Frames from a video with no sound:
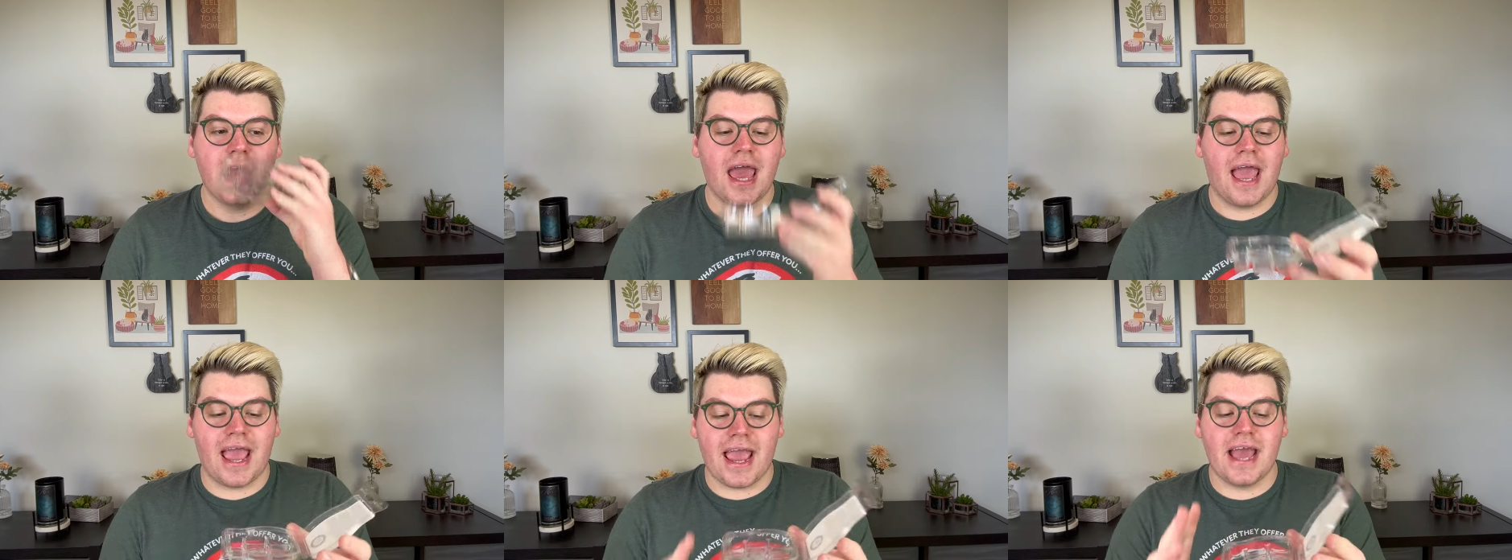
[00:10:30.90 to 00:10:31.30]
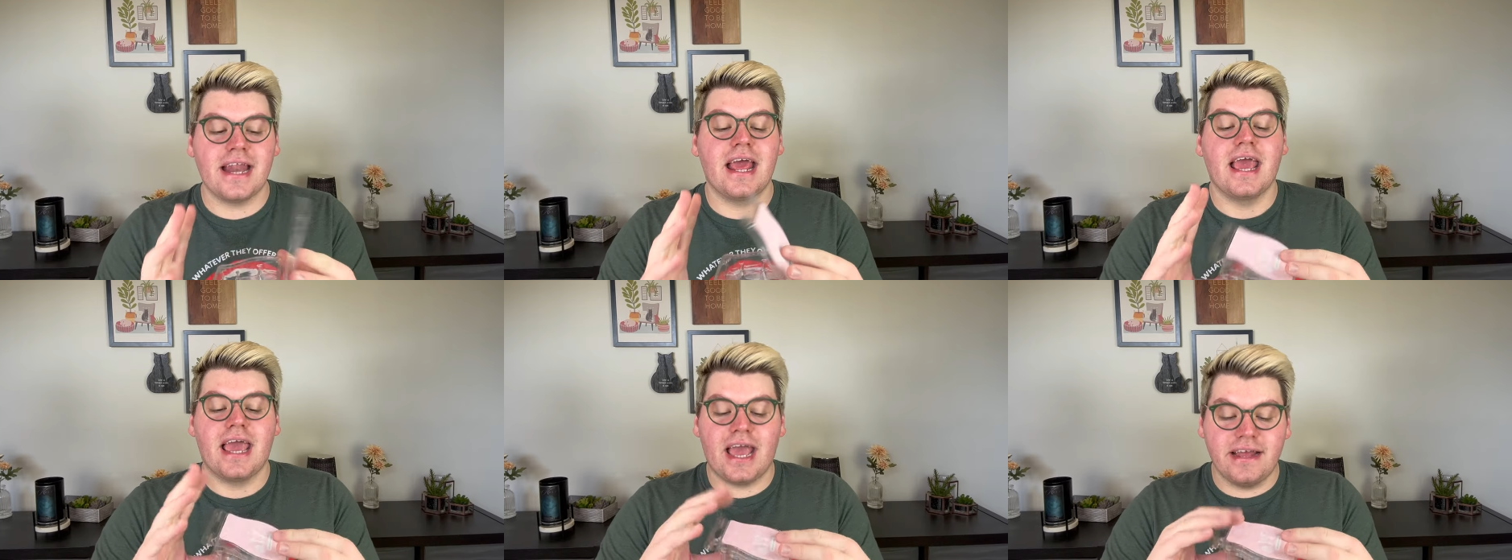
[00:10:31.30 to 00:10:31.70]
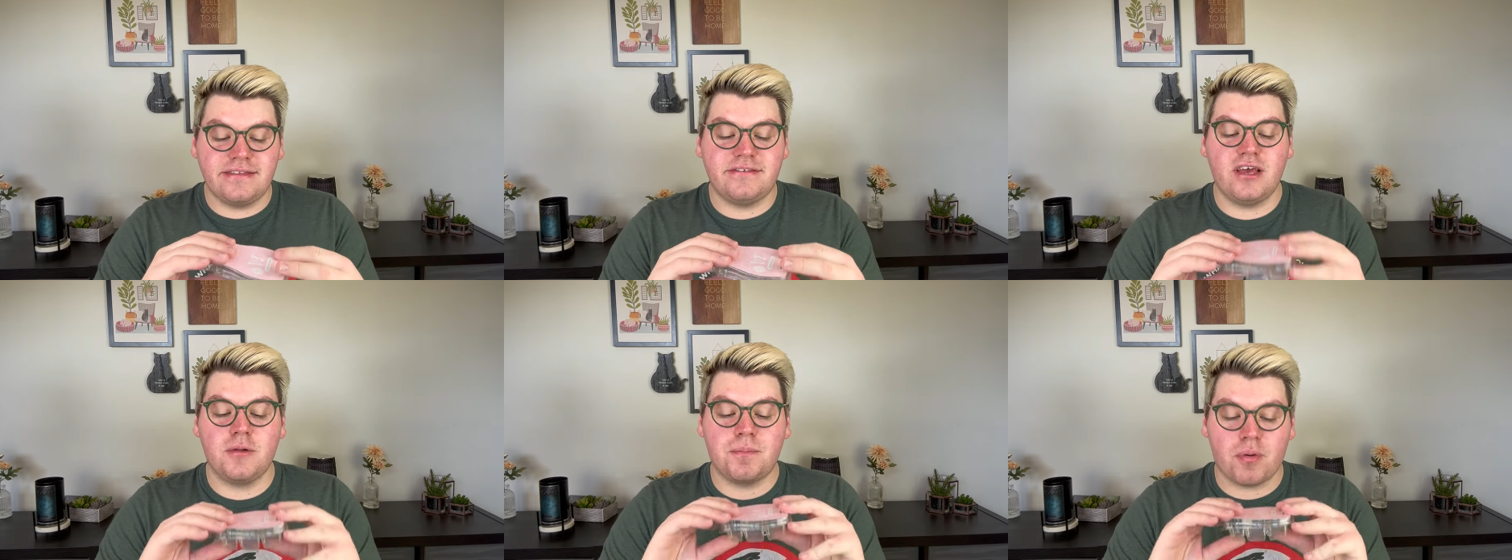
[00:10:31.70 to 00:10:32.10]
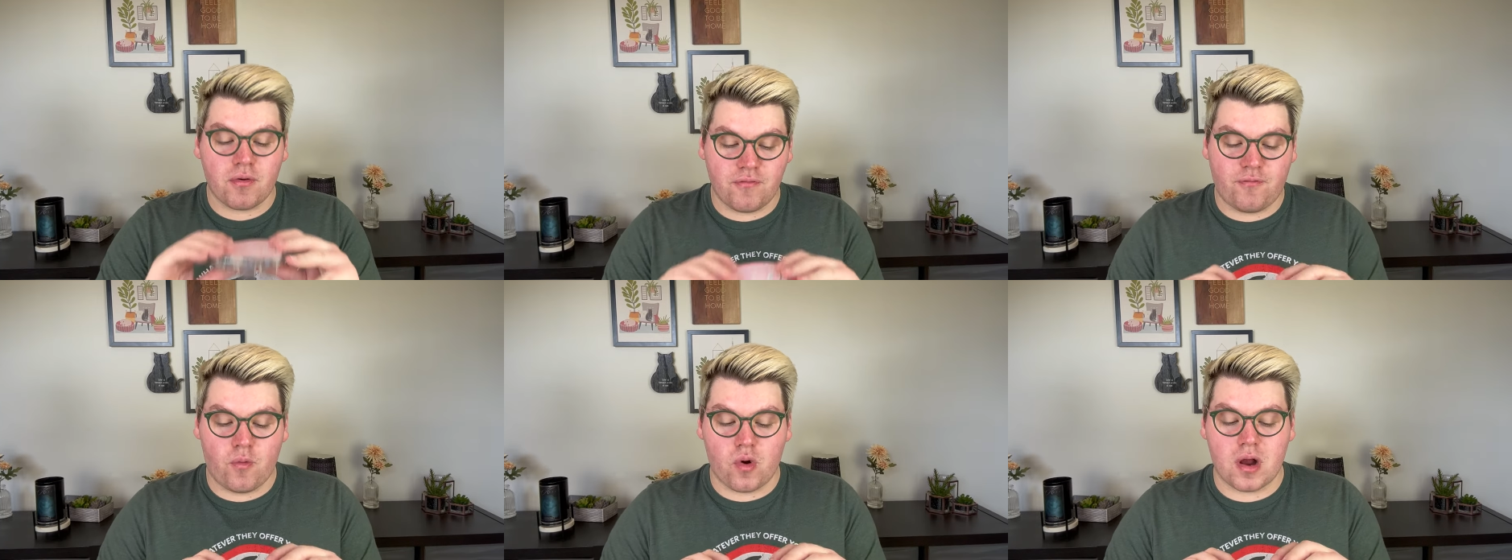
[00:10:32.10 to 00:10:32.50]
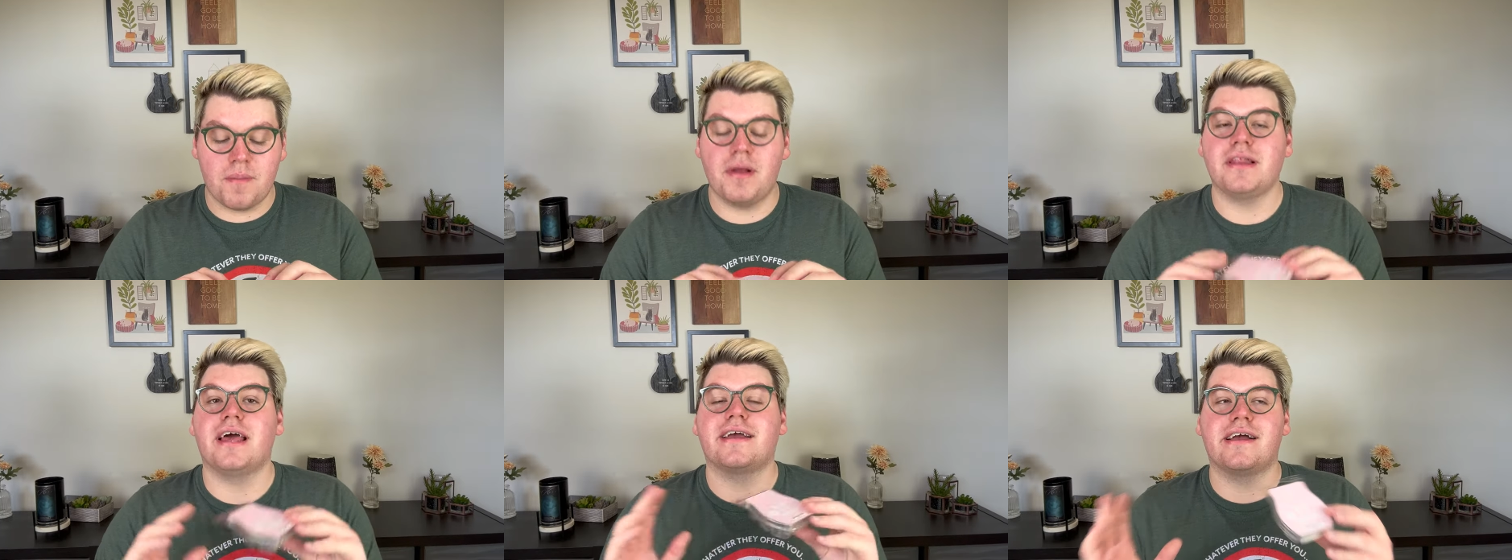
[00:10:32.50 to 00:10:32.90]
And it did
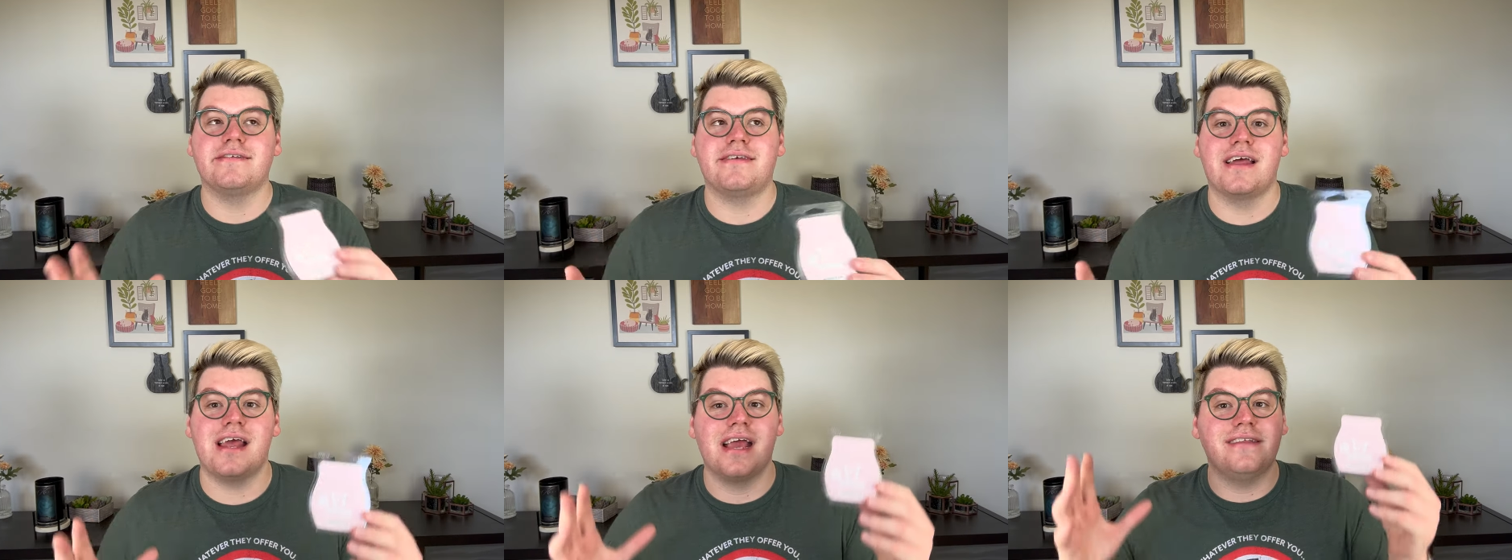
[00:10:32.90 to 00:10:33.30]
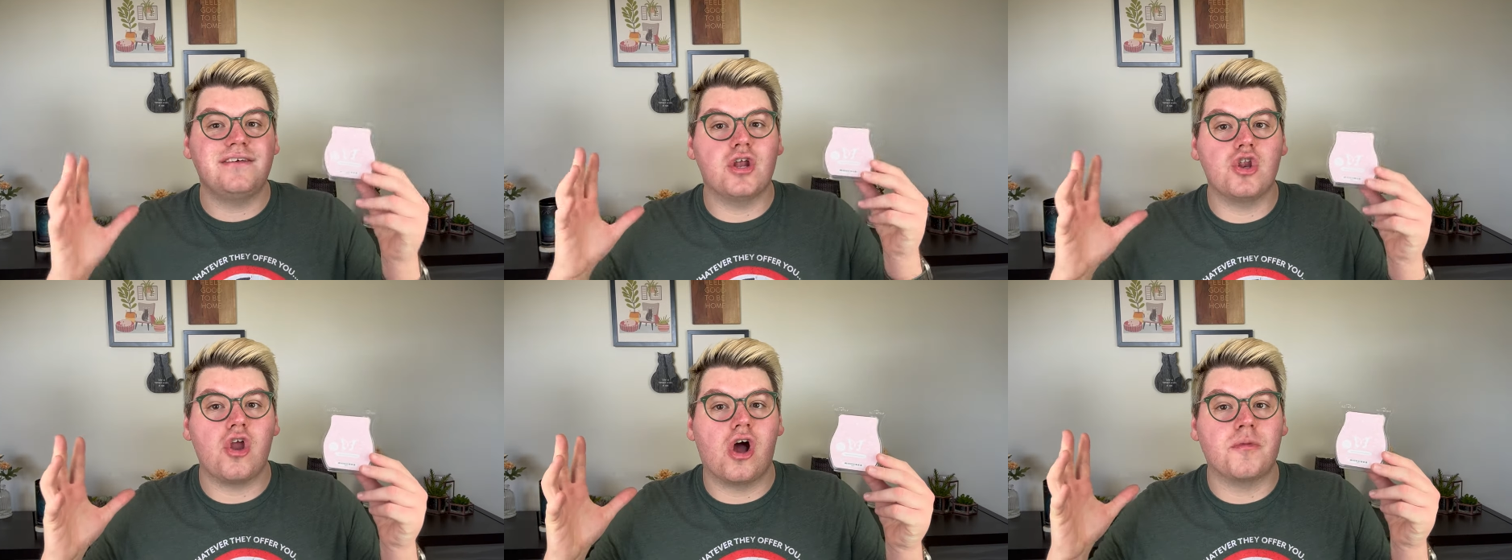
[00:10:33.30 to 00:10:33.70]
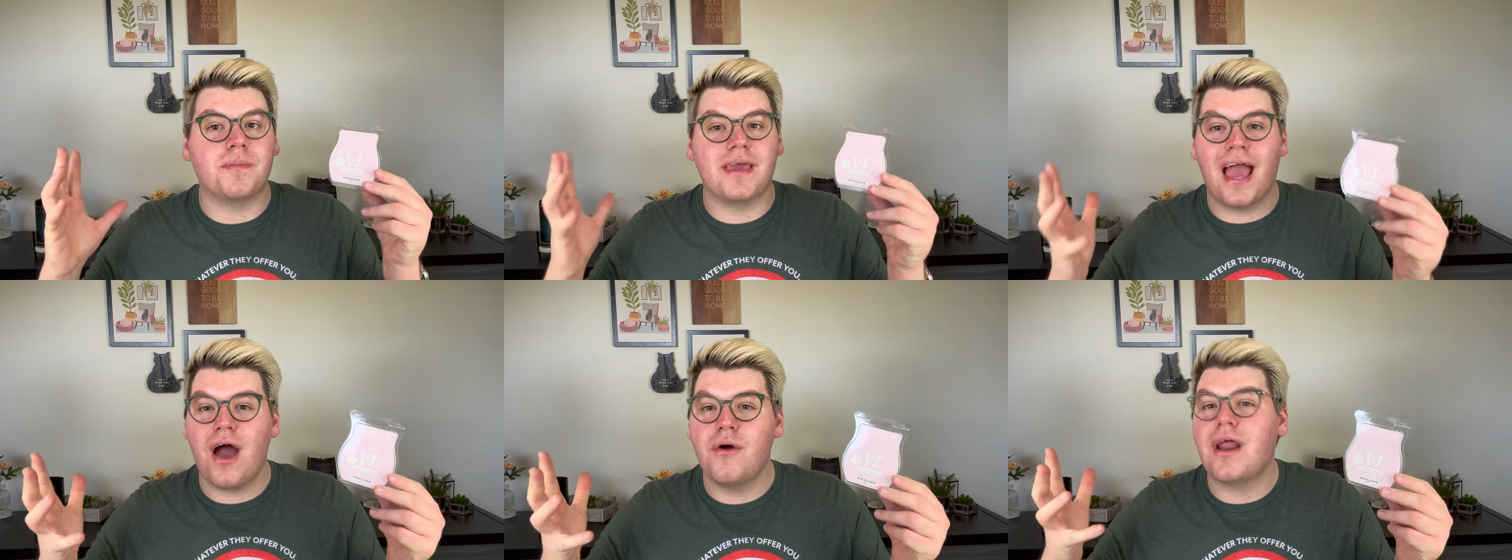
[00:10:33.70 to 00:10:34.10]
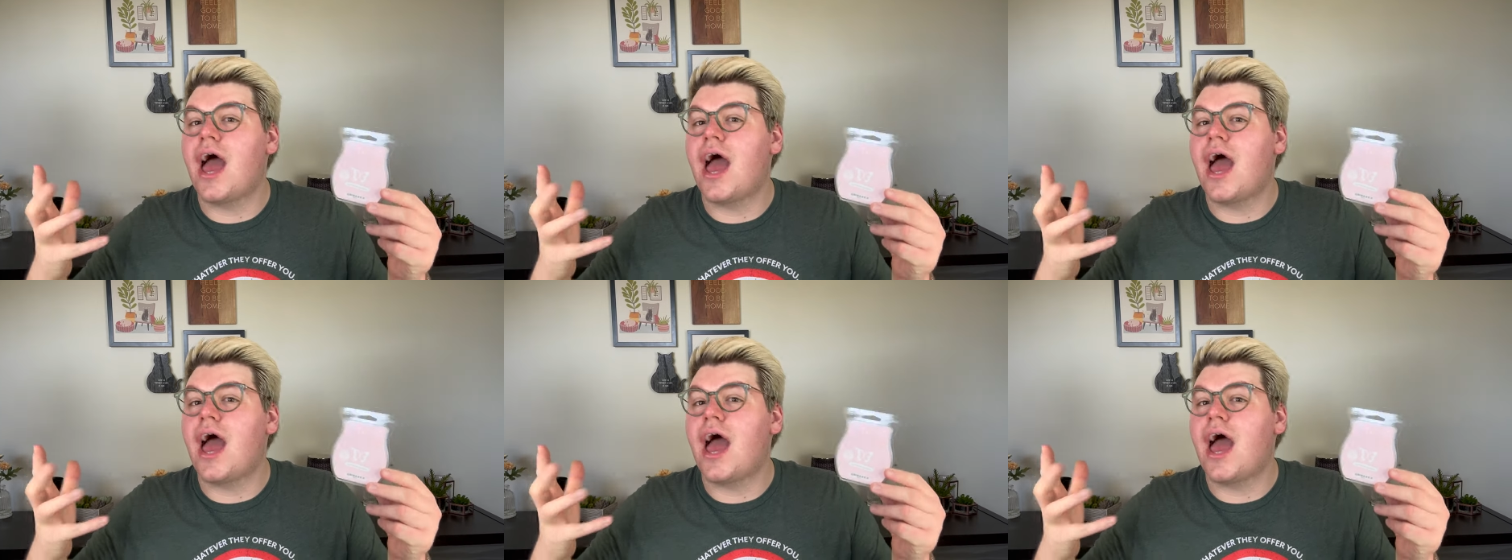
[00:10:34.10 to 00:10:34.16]
perform, like I said, it didn't knock me out.